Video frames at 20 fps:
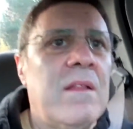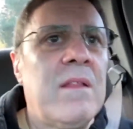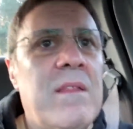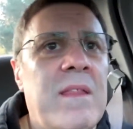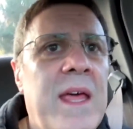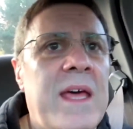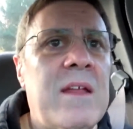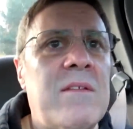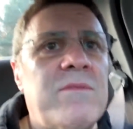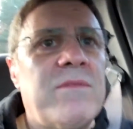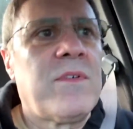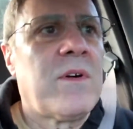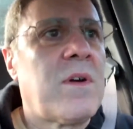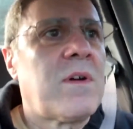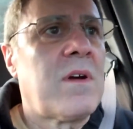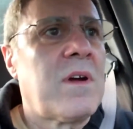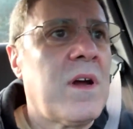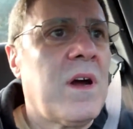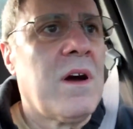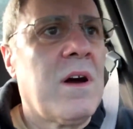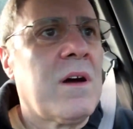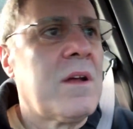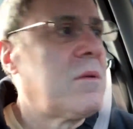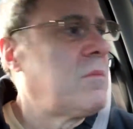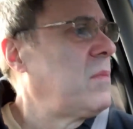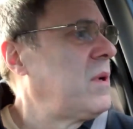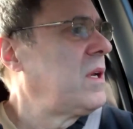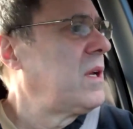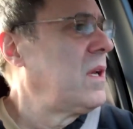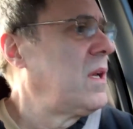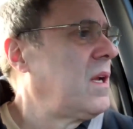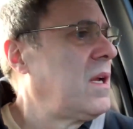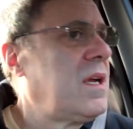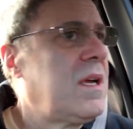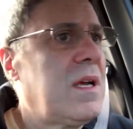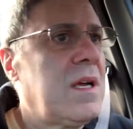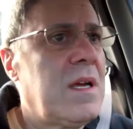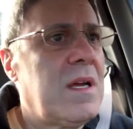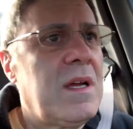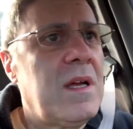that far gone, but
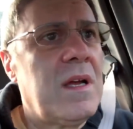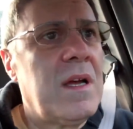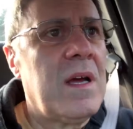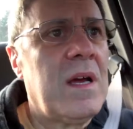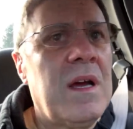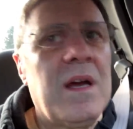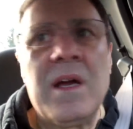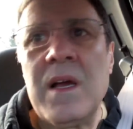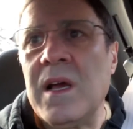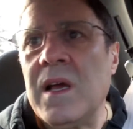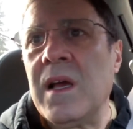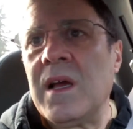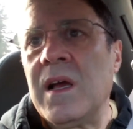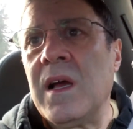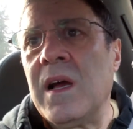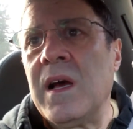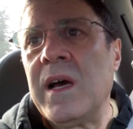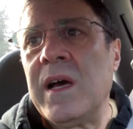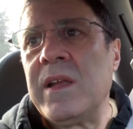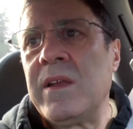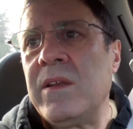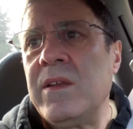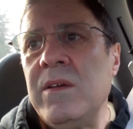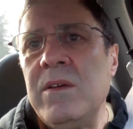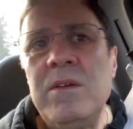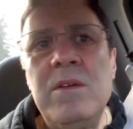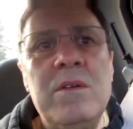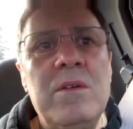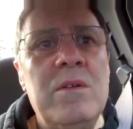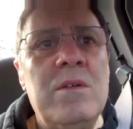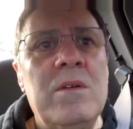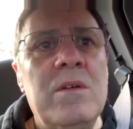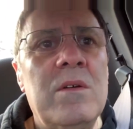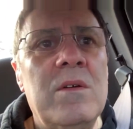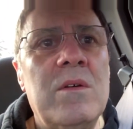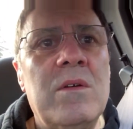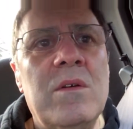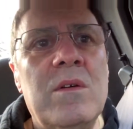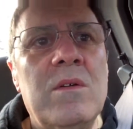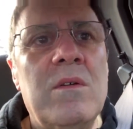I do
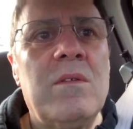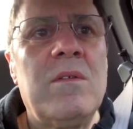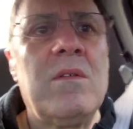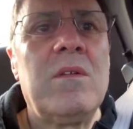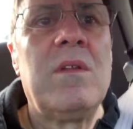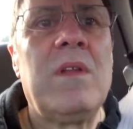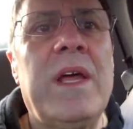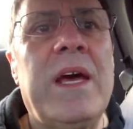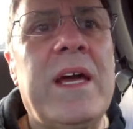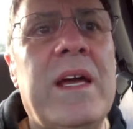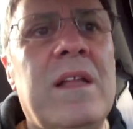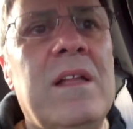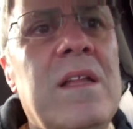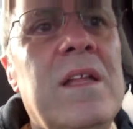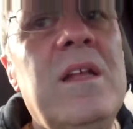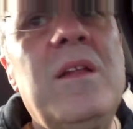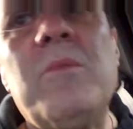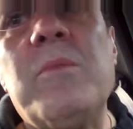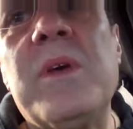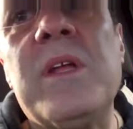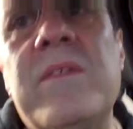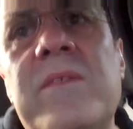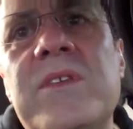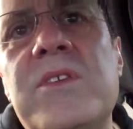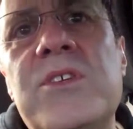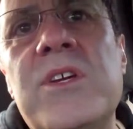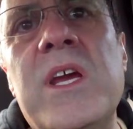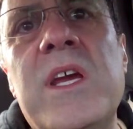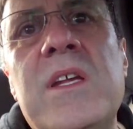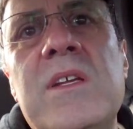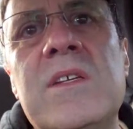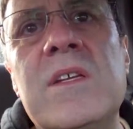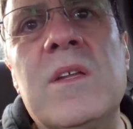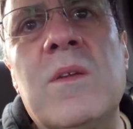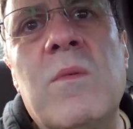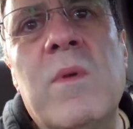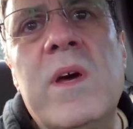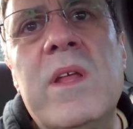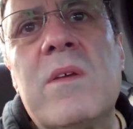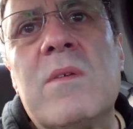like a little bit of a change in
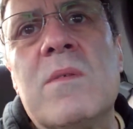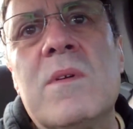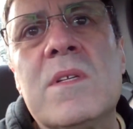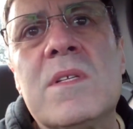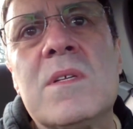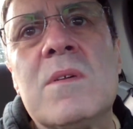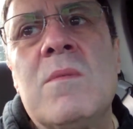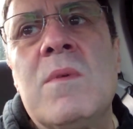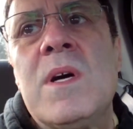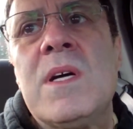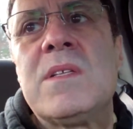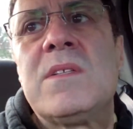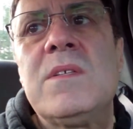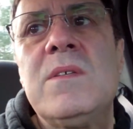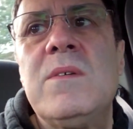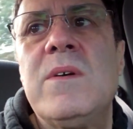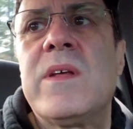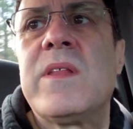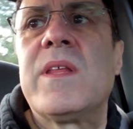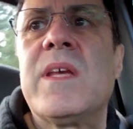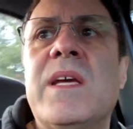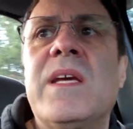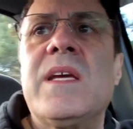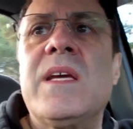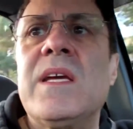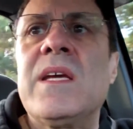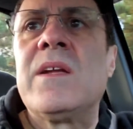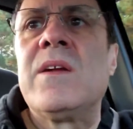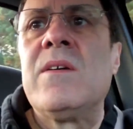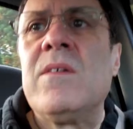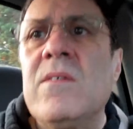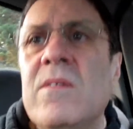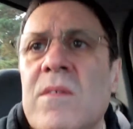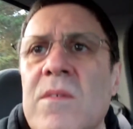the weather once in a while, too, I think, you know.